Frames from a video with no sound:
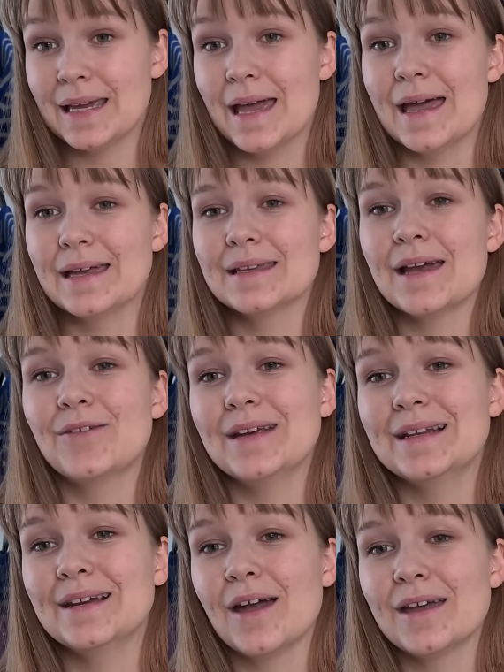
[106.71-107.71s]
and I
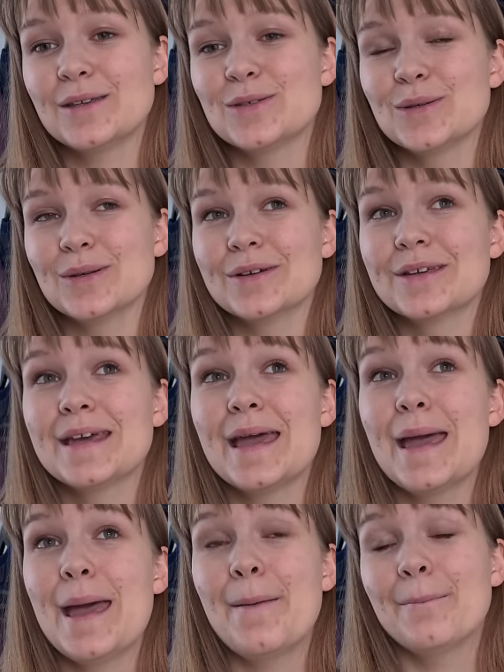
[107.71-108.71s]
really like to look
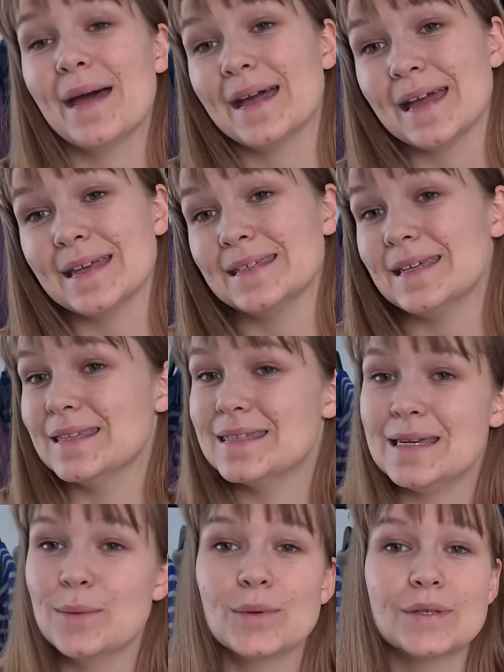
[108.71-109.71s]
back at it,
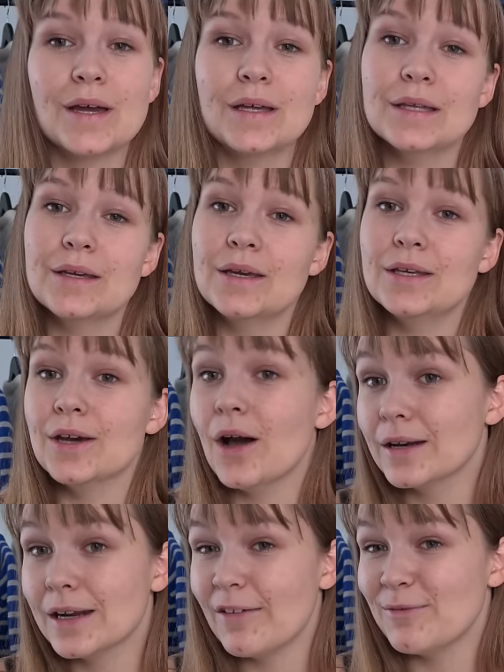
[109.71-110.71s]
see what kind of
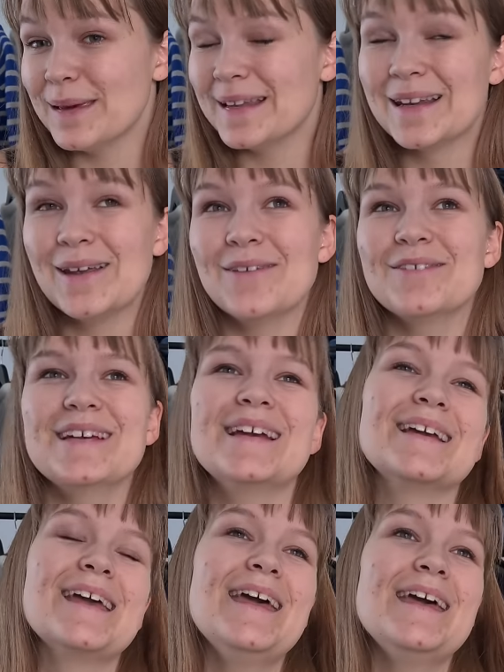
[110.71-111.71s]
yarn I've been
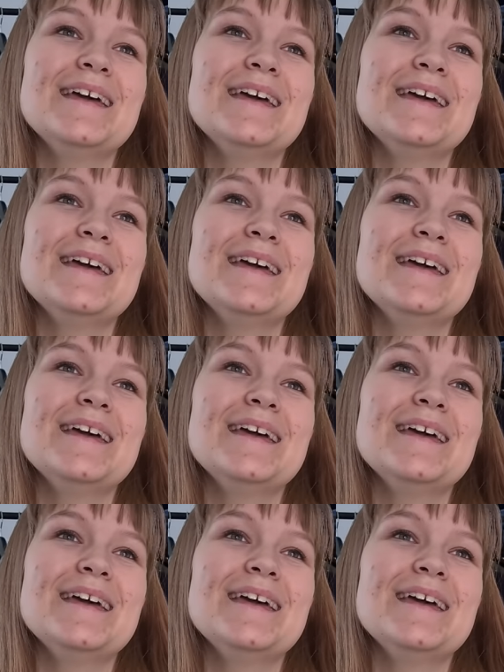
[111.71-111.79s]
loving,